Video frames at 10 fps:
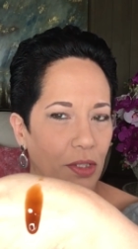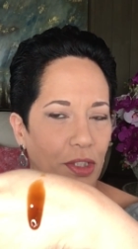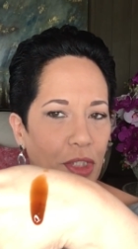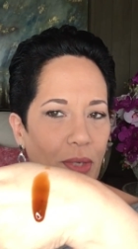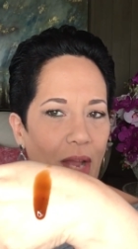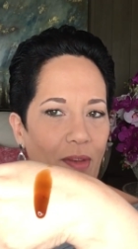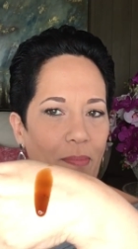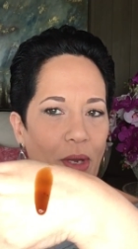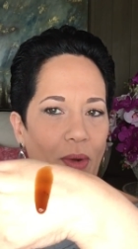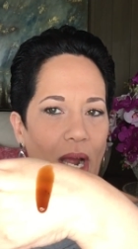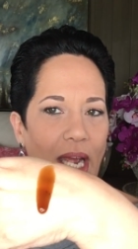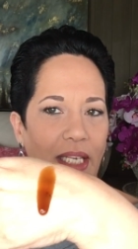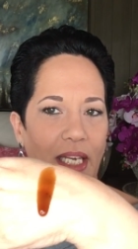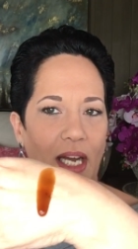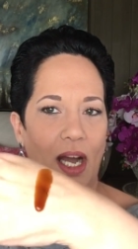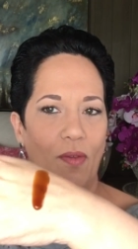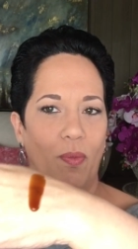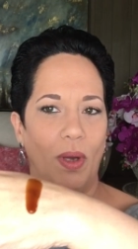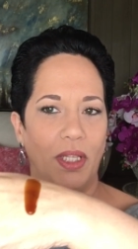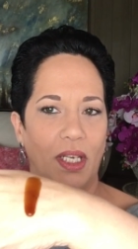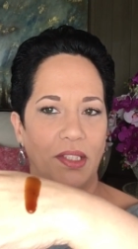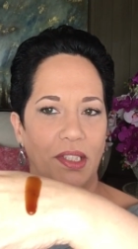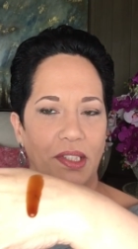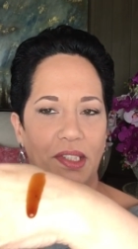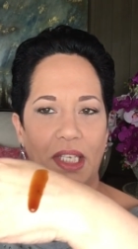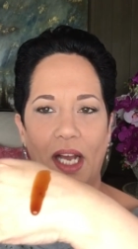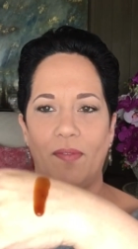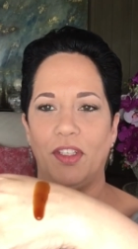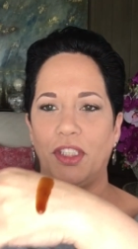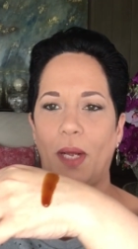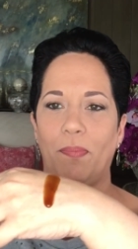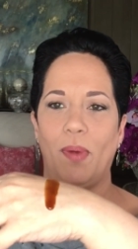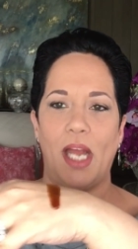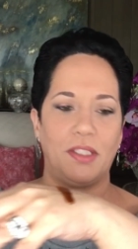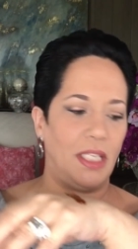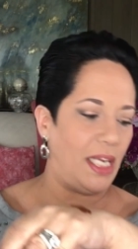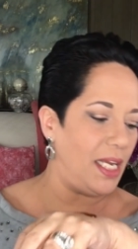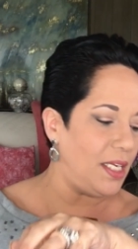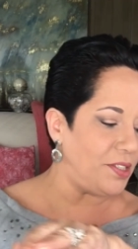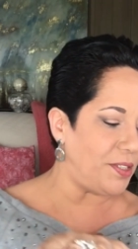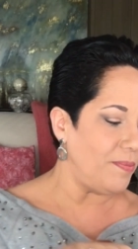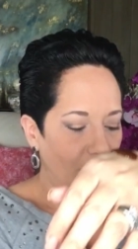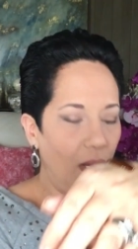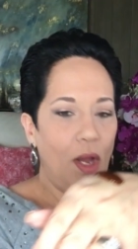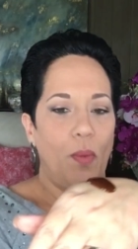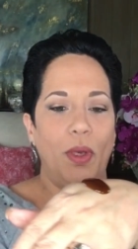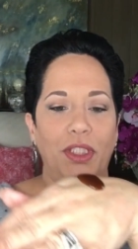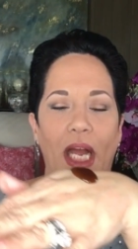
so you have a better idea of what the consistency of the shampoo actually is, which